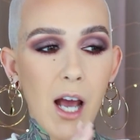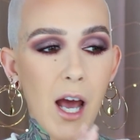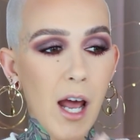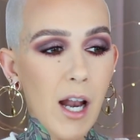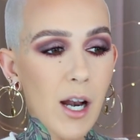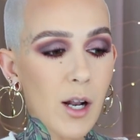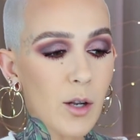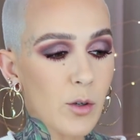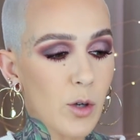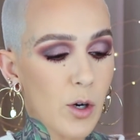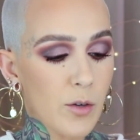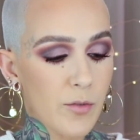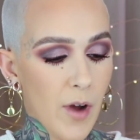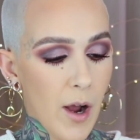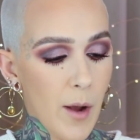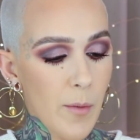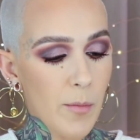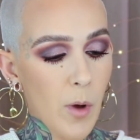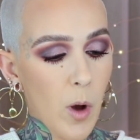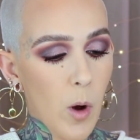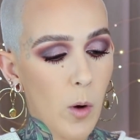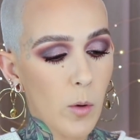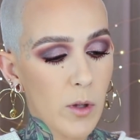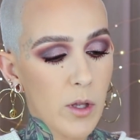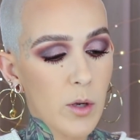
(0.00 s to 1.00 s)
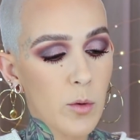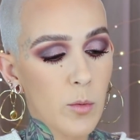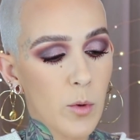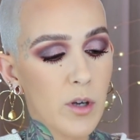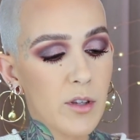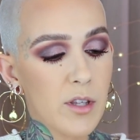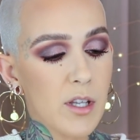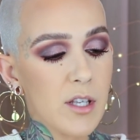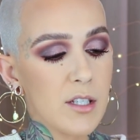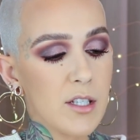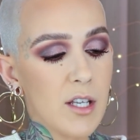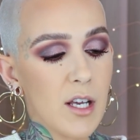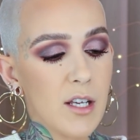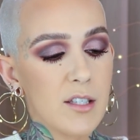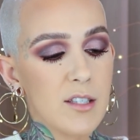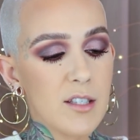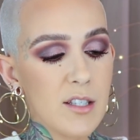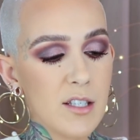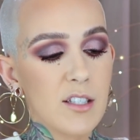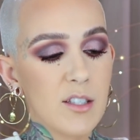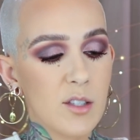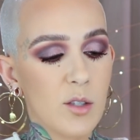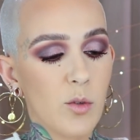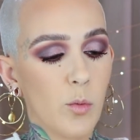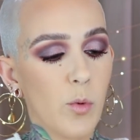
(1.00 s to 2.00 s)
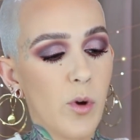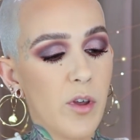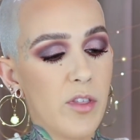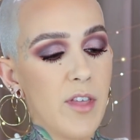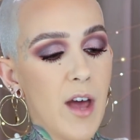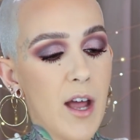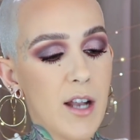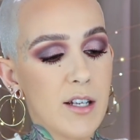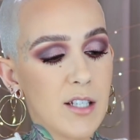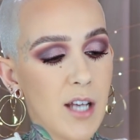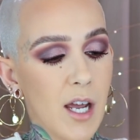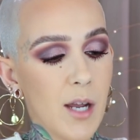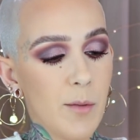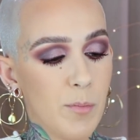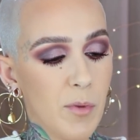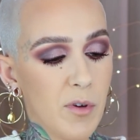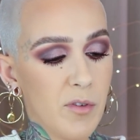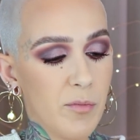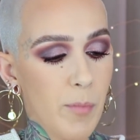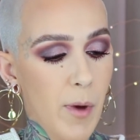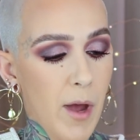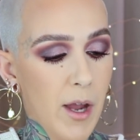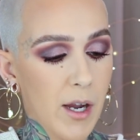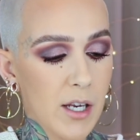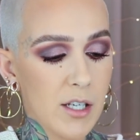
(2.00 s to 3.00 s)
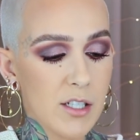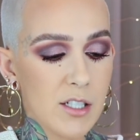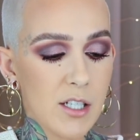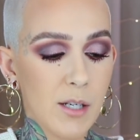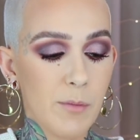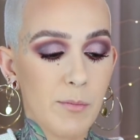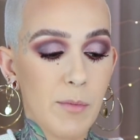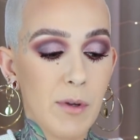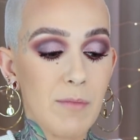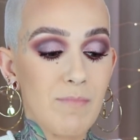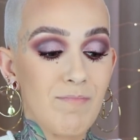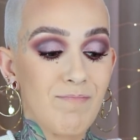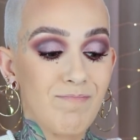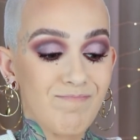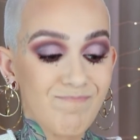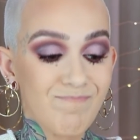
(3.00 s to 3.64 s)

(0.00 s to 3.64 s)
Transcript: I don't know if I'm the only one that does this with that type of packaging, but